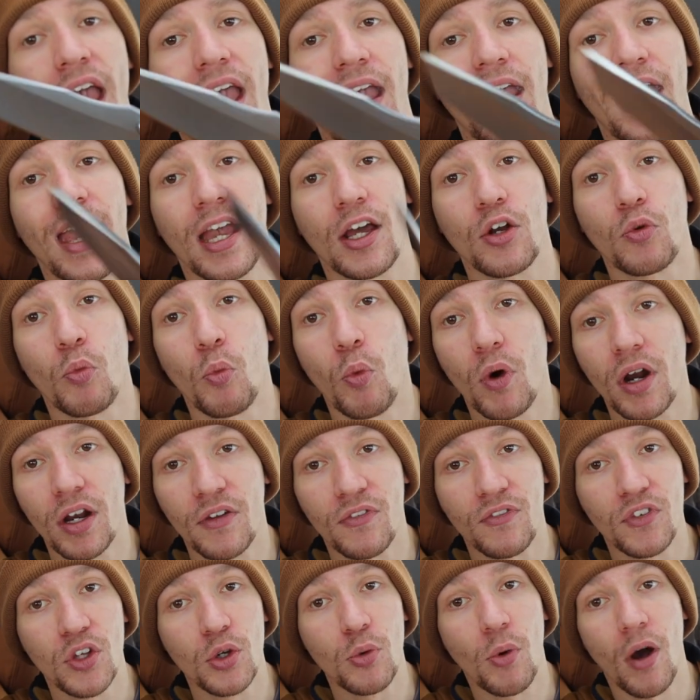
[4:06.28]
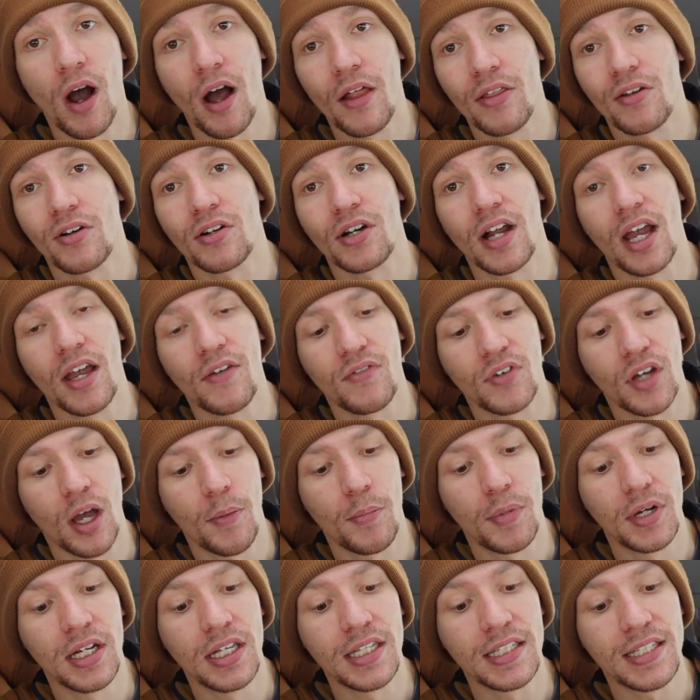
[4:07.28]
and what a few other knife
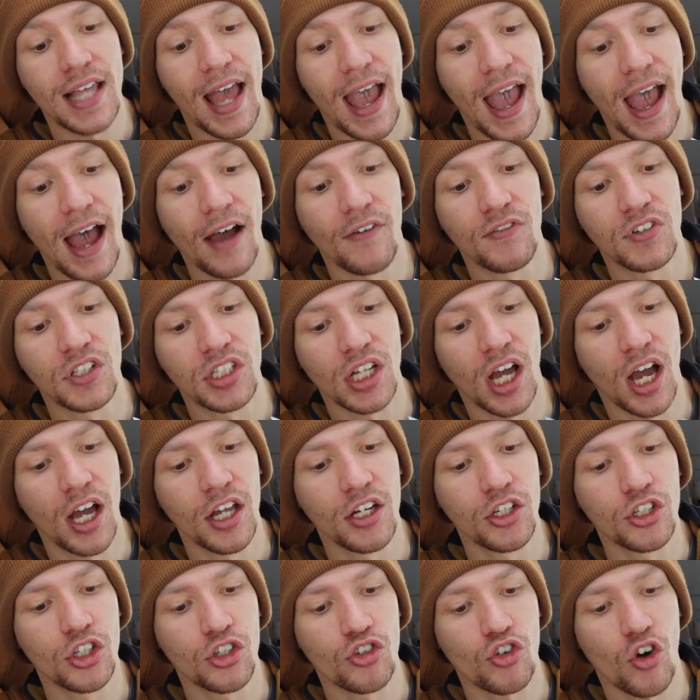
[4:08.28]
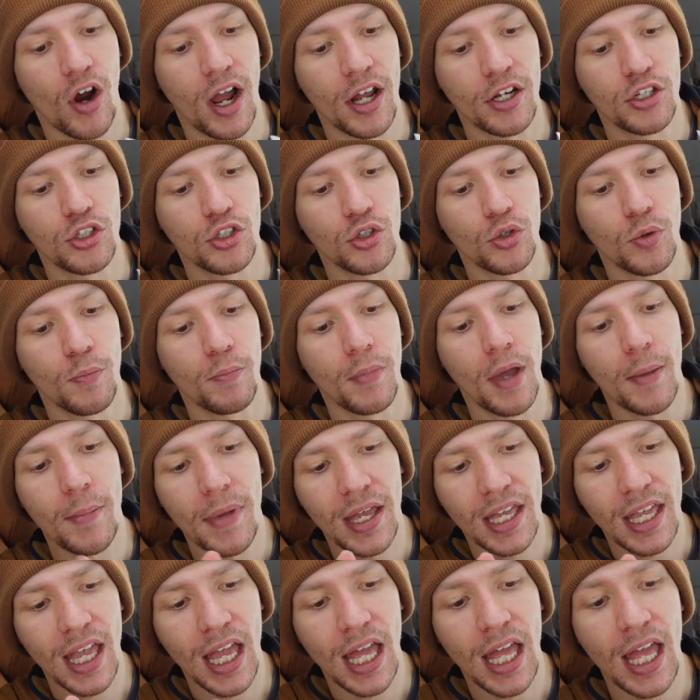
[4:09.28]
companies have done to try to
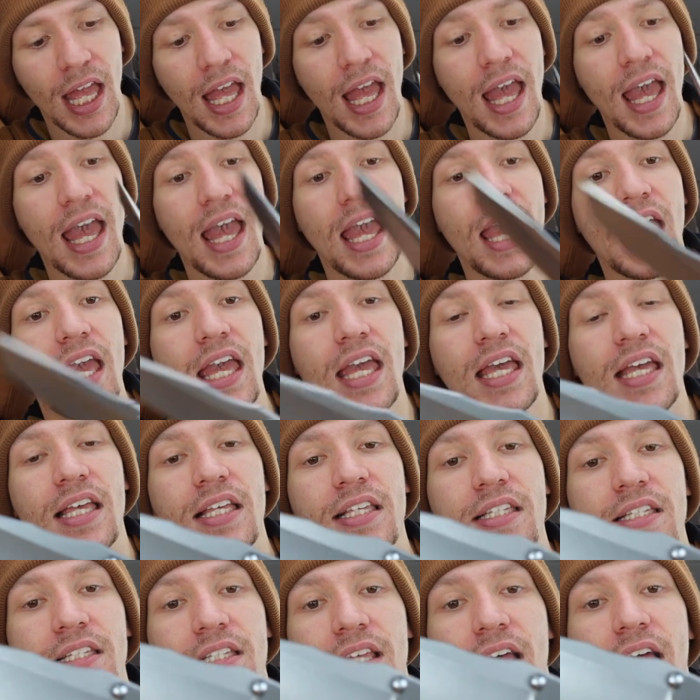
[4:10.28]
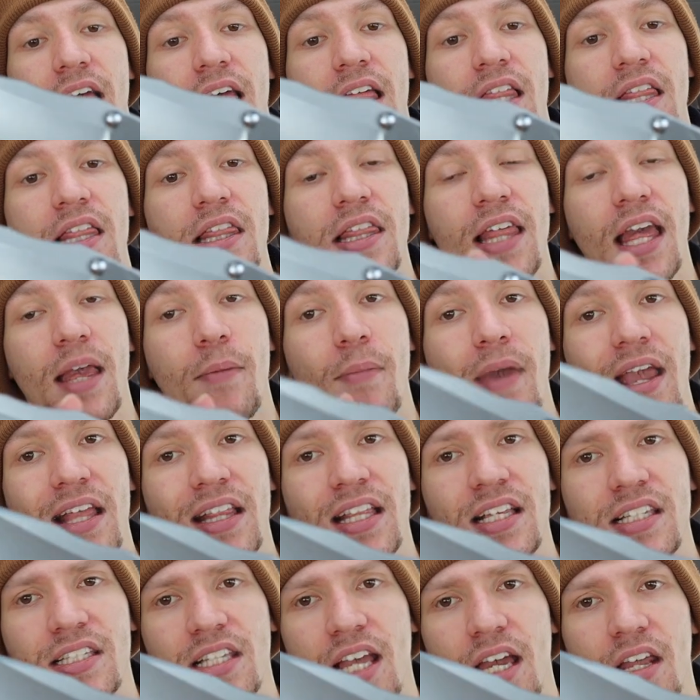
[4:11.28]
mimic it, is they made
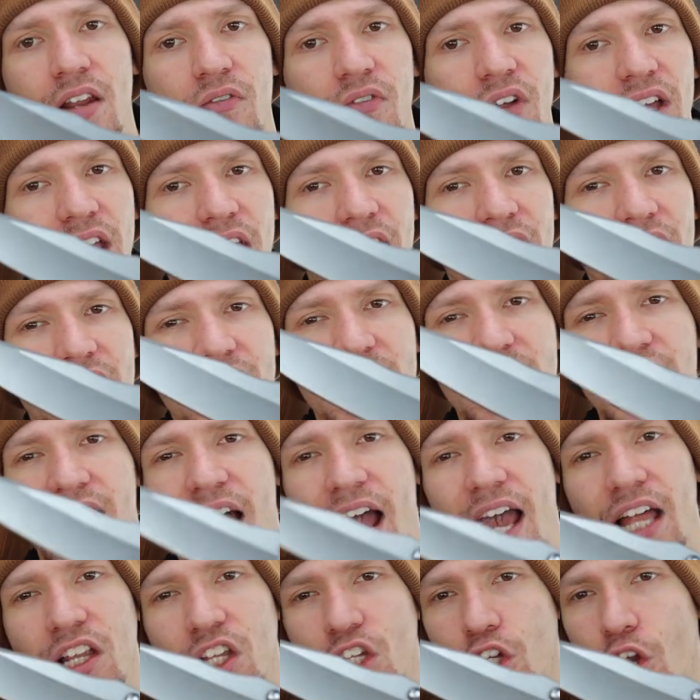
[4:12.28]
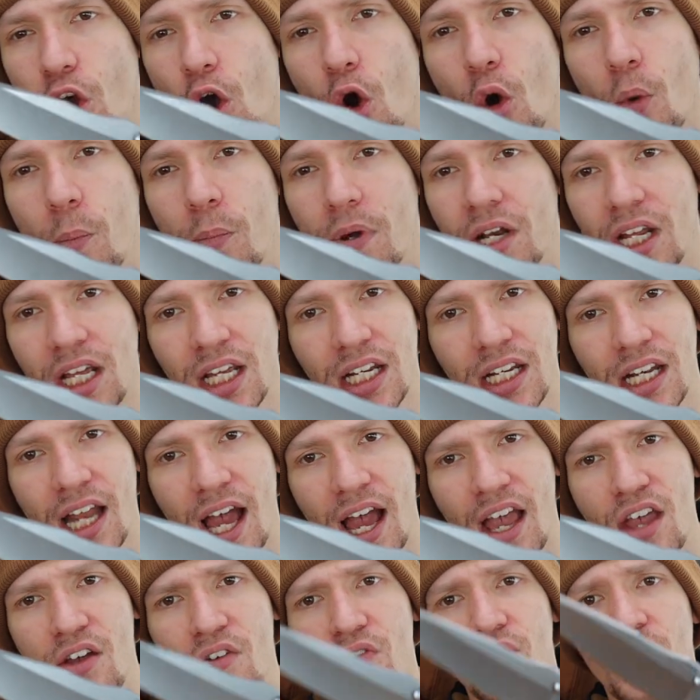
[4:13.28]
this kind of like a silent opening
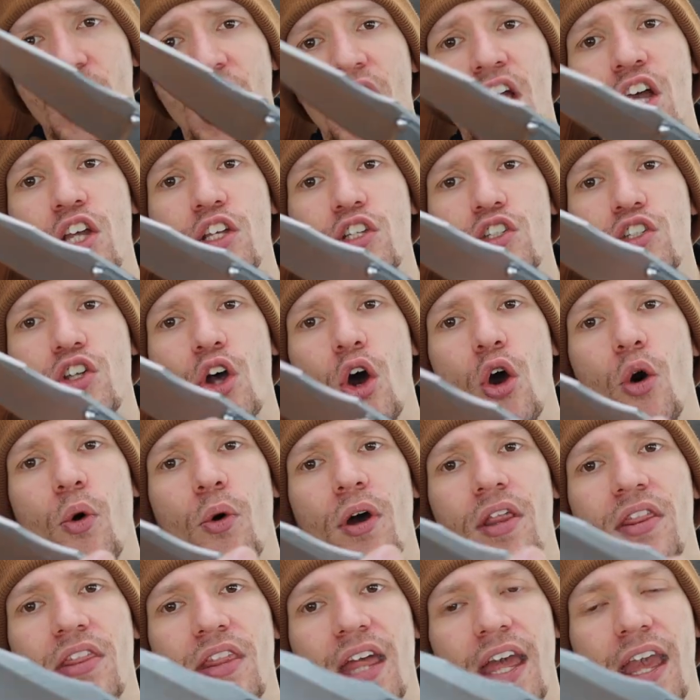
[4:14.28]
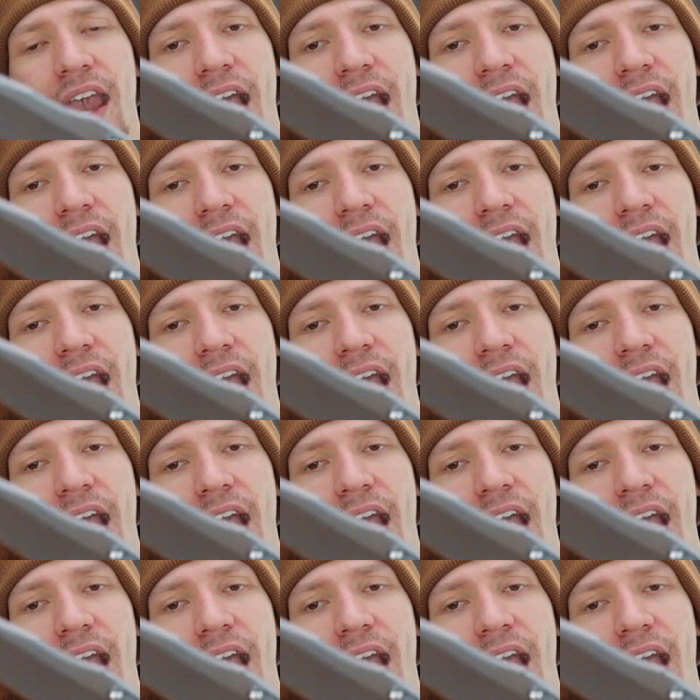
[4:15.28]
knife. So they